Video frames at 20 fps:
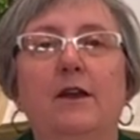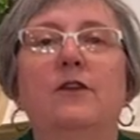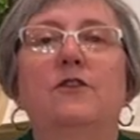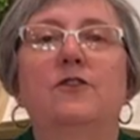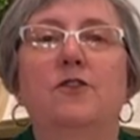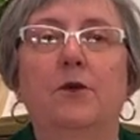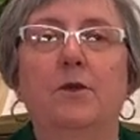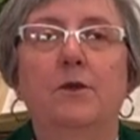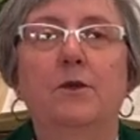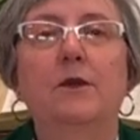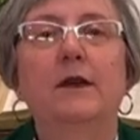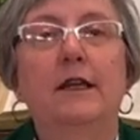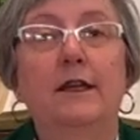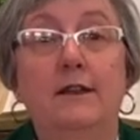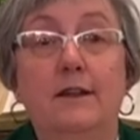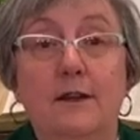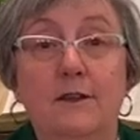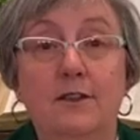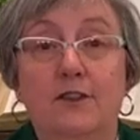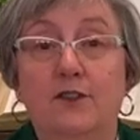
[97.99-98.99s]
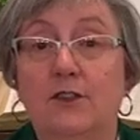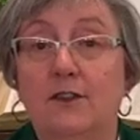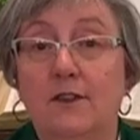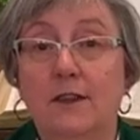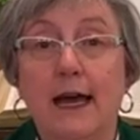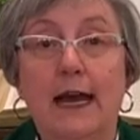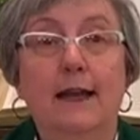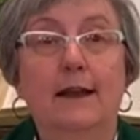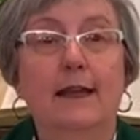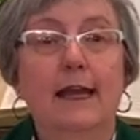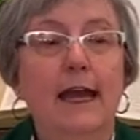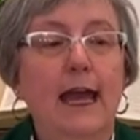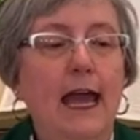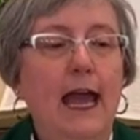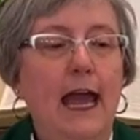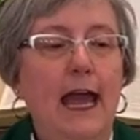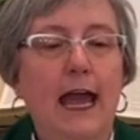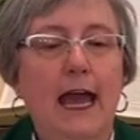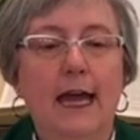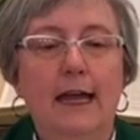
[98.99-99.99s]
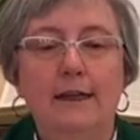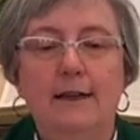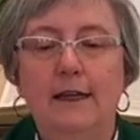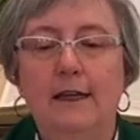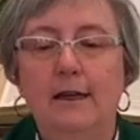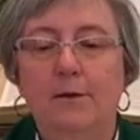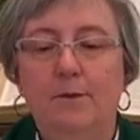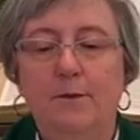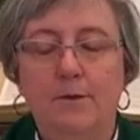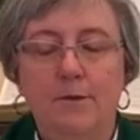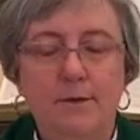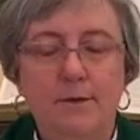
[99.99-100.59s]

So he does just that. And he,